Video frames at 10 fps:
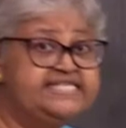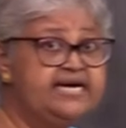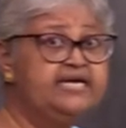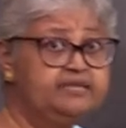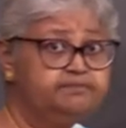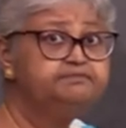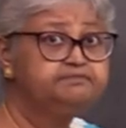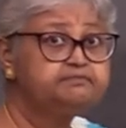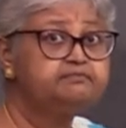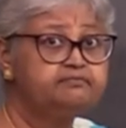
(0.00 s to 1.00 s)
star.
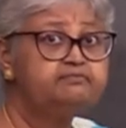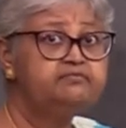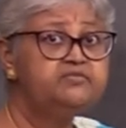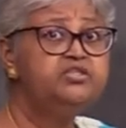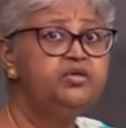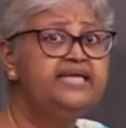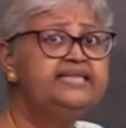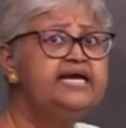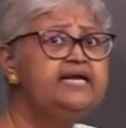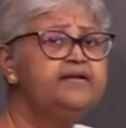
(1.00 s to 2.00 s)
You
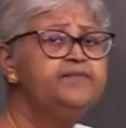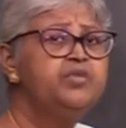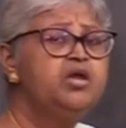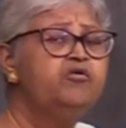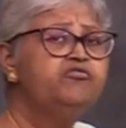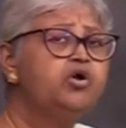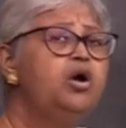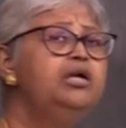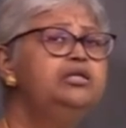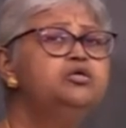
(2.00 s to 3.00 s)
get that? For
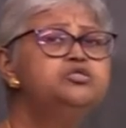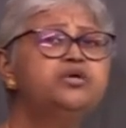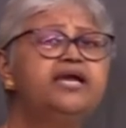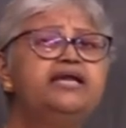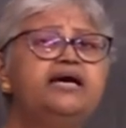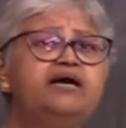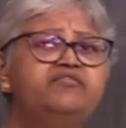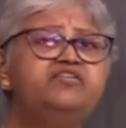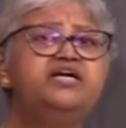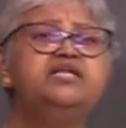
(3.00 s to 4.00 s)
all those who can
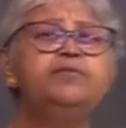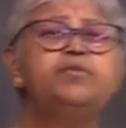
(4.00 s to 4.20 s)
afford